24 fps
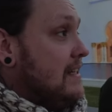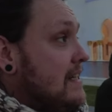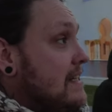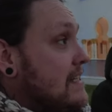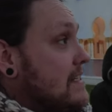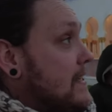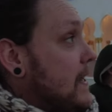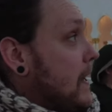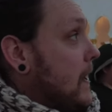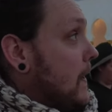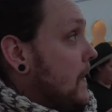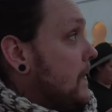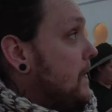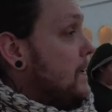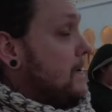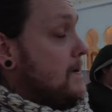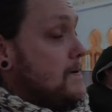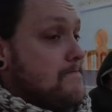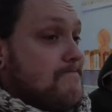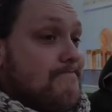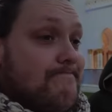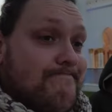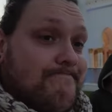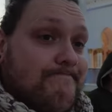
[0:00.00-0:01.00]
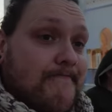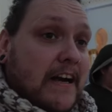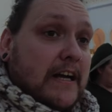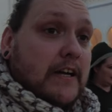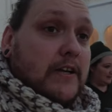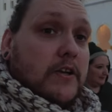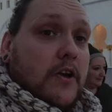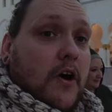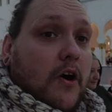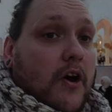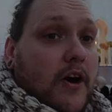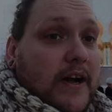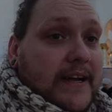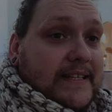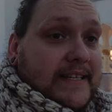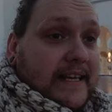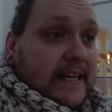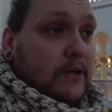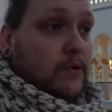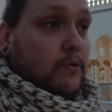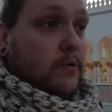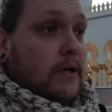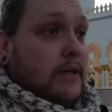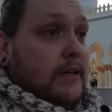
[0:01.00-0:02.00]
So not
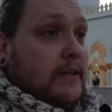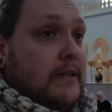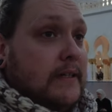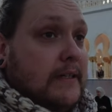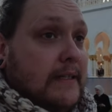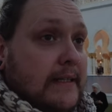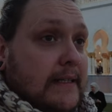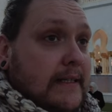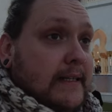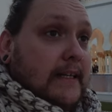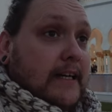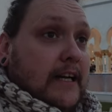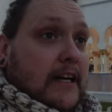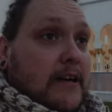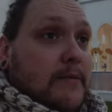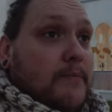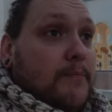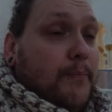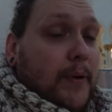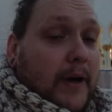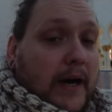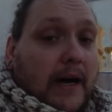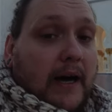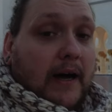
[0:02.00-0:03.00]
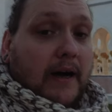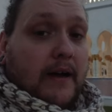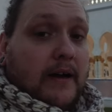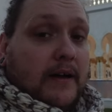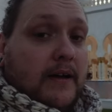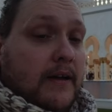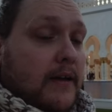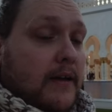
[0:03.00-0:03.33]
ideal, but